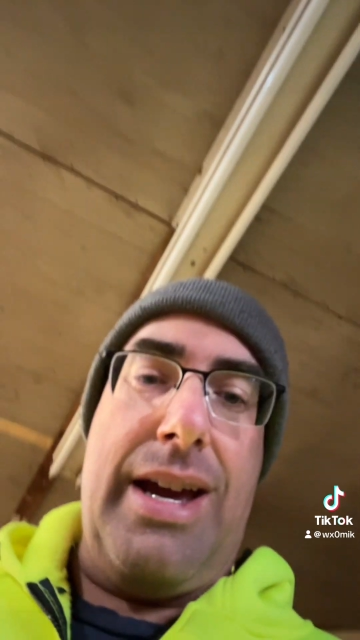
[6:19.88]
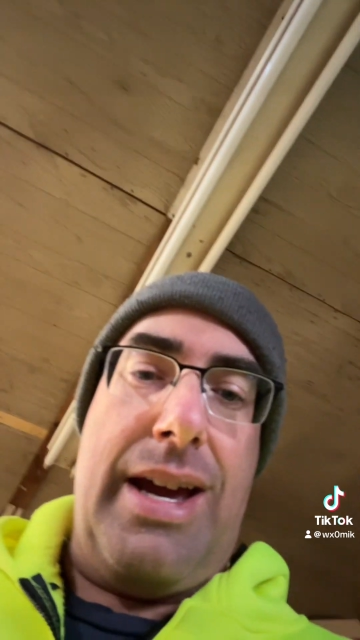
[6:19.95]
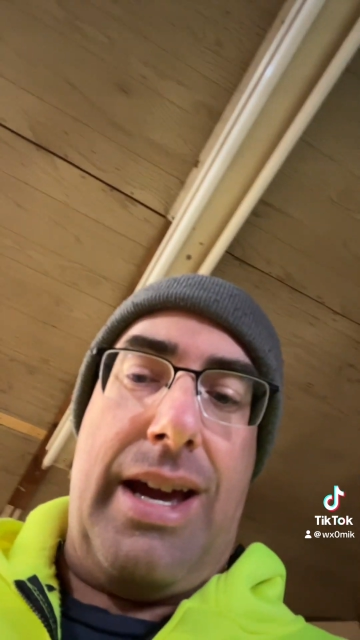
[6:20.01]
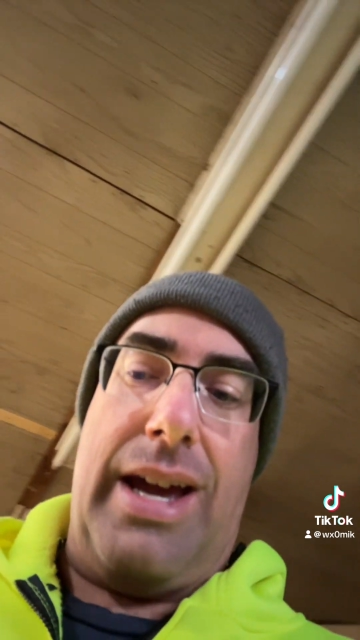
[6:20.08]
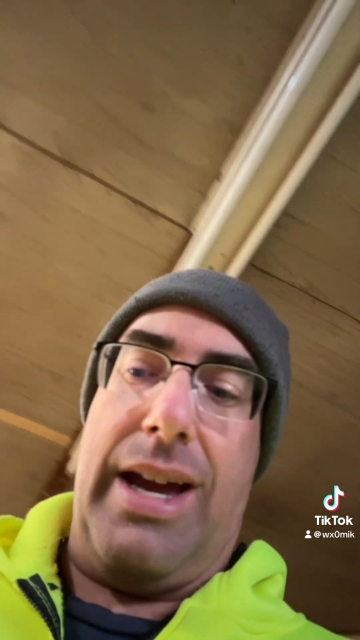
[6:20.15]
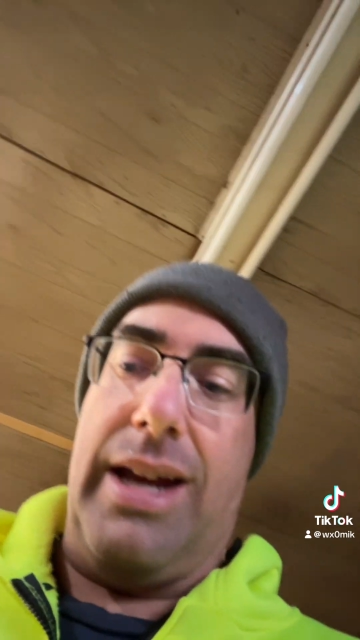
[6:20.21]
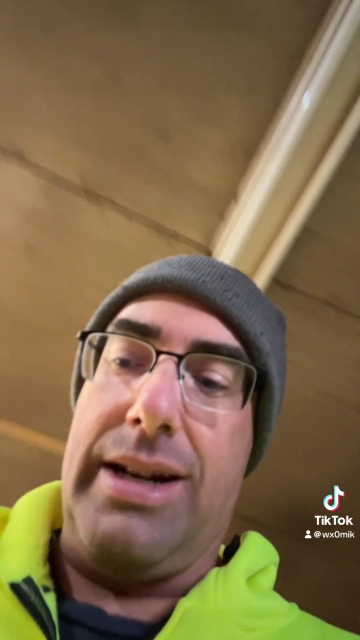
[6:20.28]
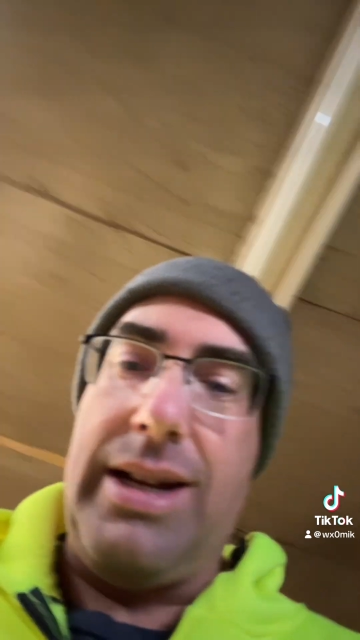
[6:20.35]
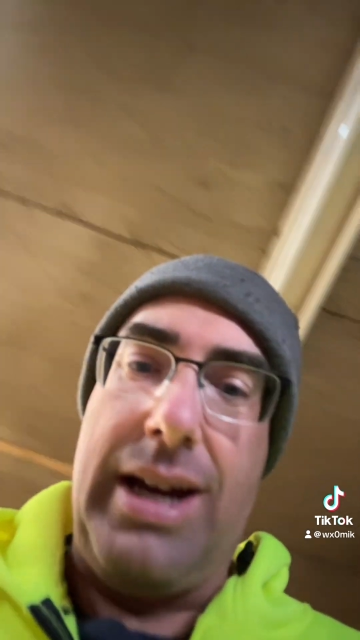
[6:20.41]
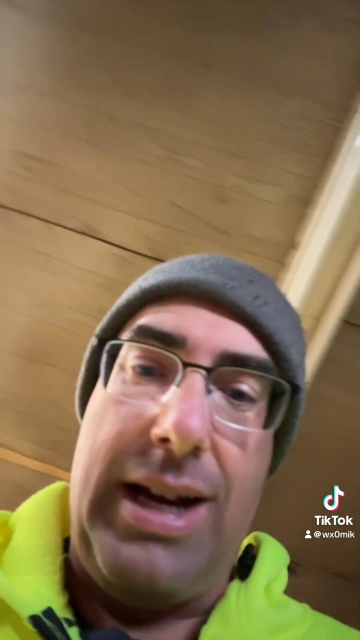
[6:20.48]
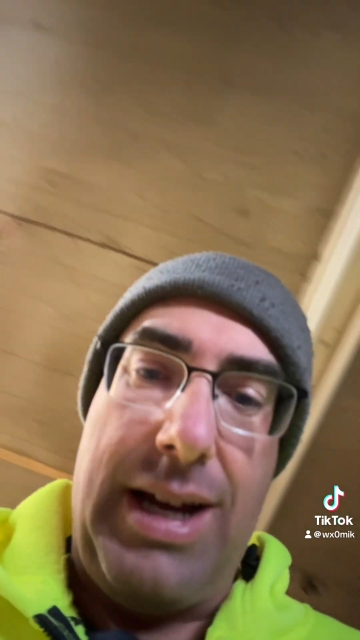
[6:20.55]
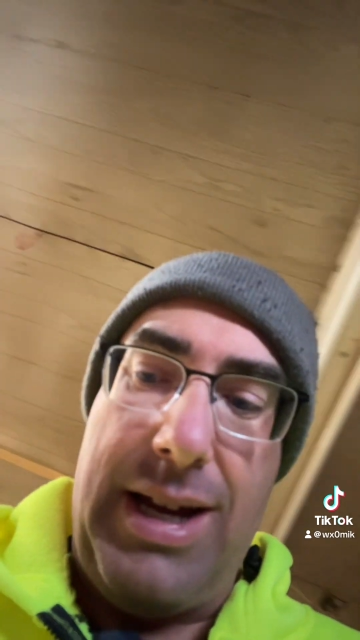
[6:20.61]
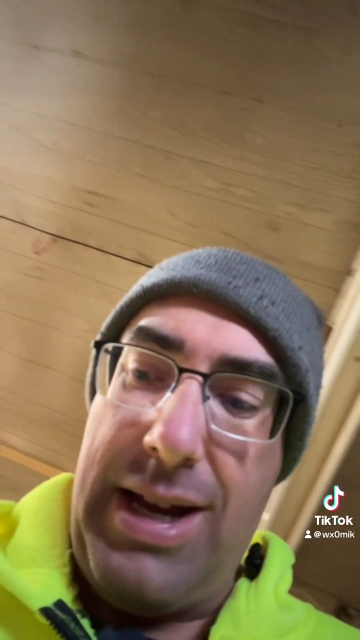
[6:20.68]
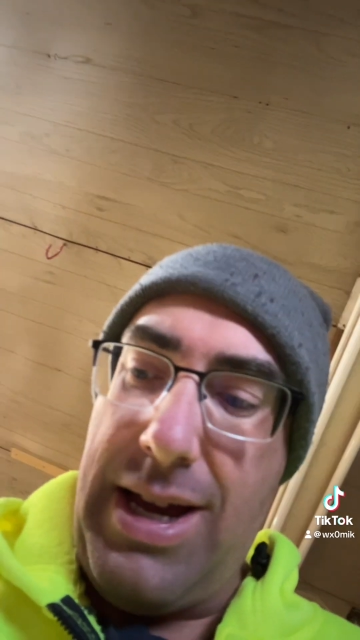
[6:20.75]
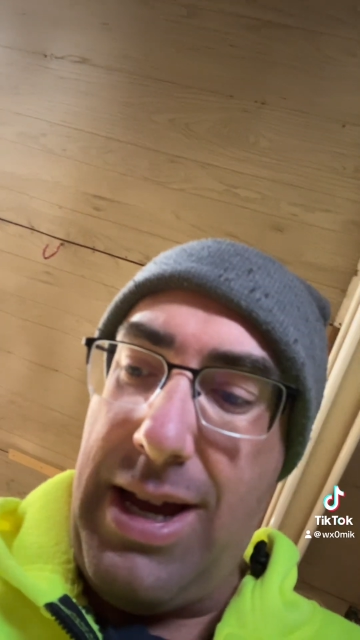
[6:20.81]
And
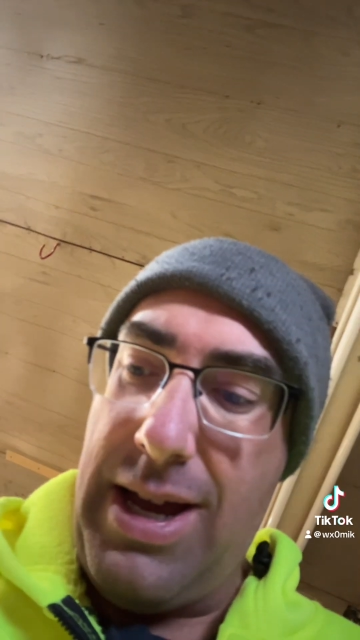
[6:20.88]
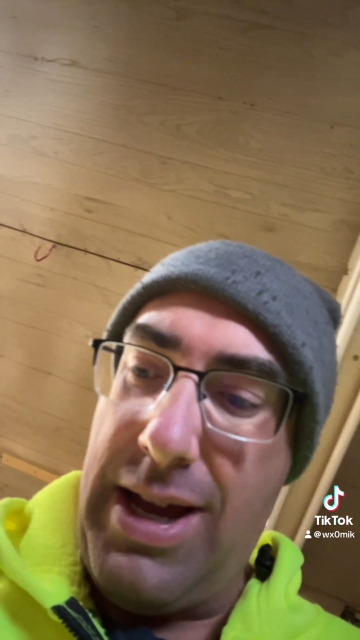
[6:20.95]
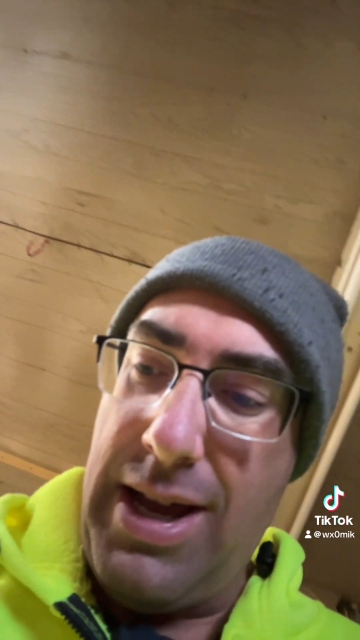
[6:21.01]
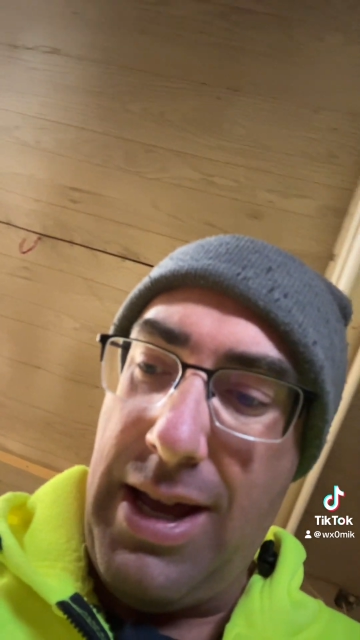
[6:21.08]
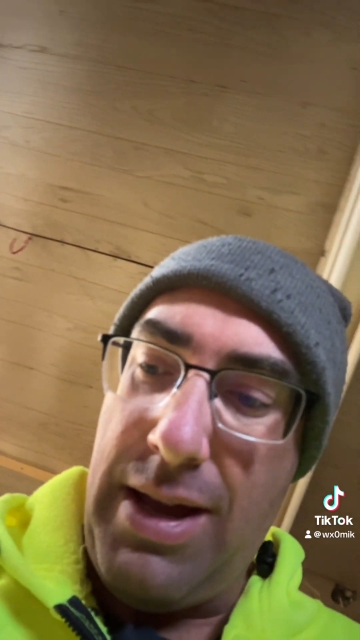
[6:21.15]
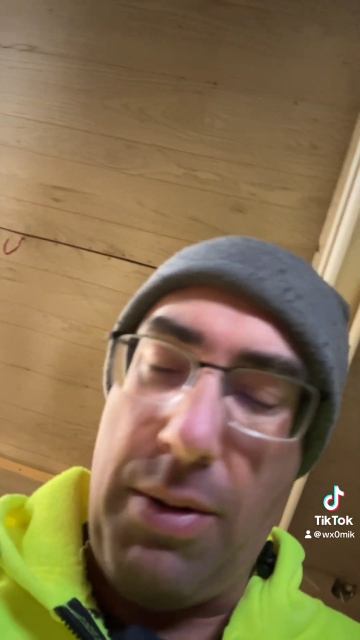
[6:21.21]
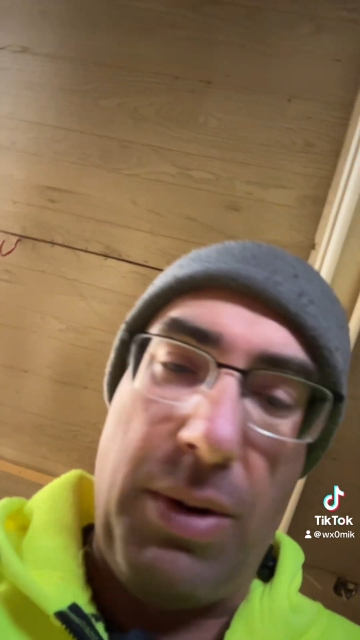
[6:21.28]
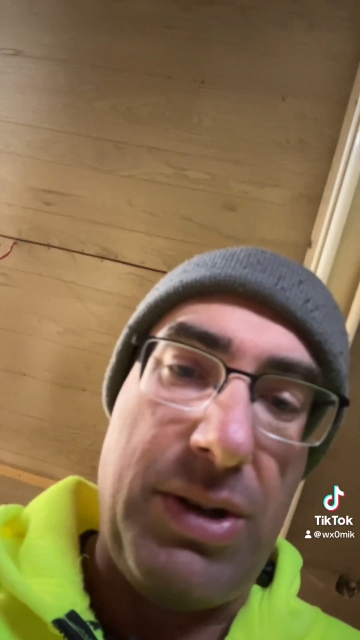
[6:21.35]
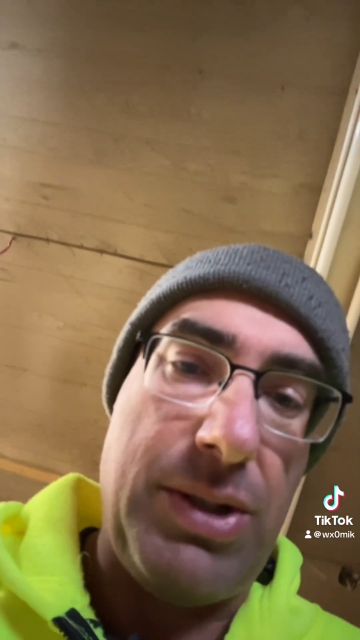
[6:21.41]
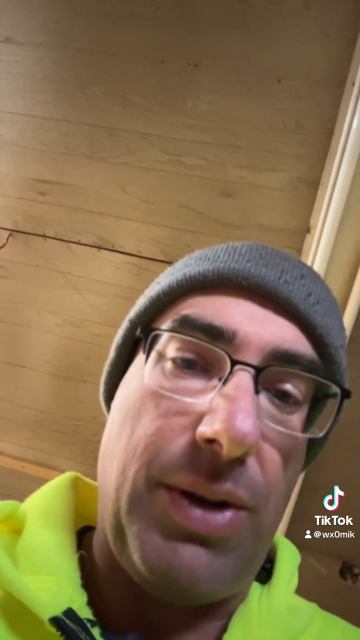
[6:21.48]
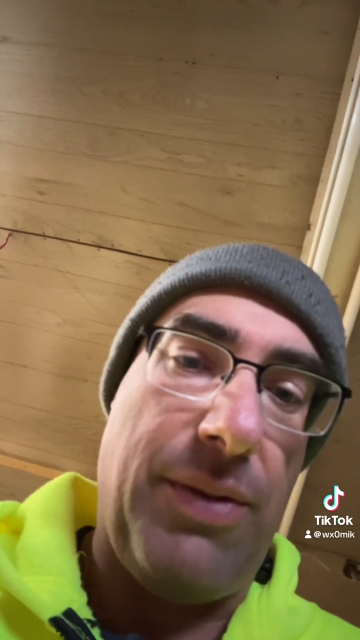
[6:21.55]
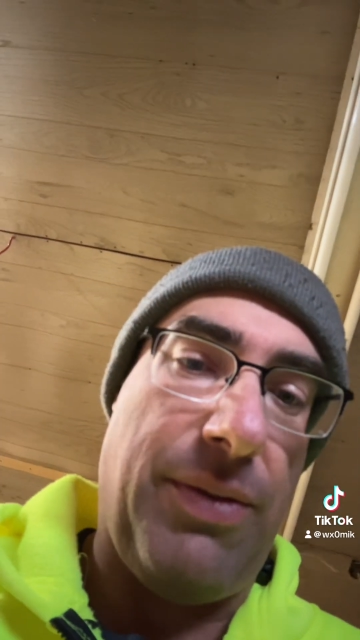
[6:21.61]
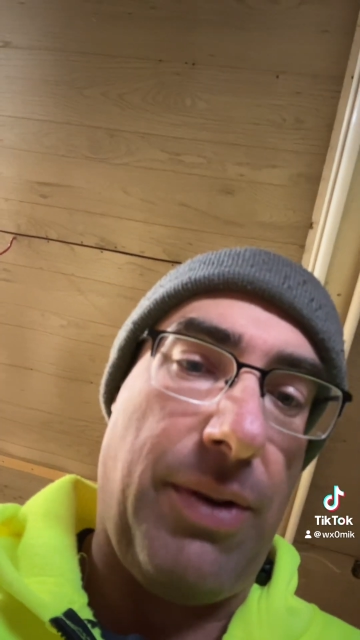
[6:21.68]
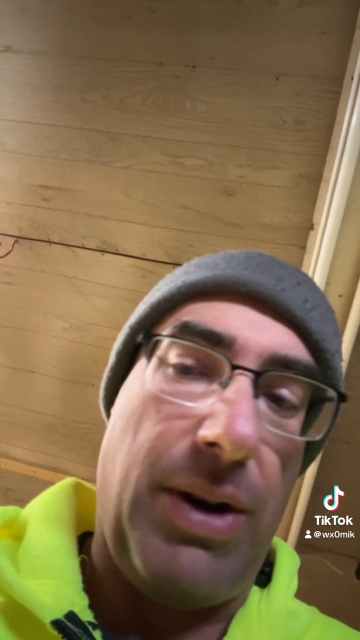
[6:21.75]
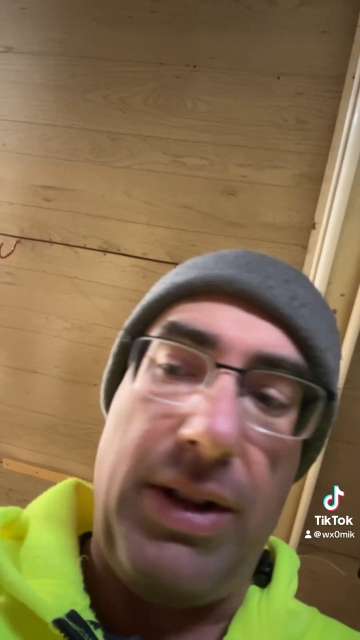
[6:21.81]
it works good for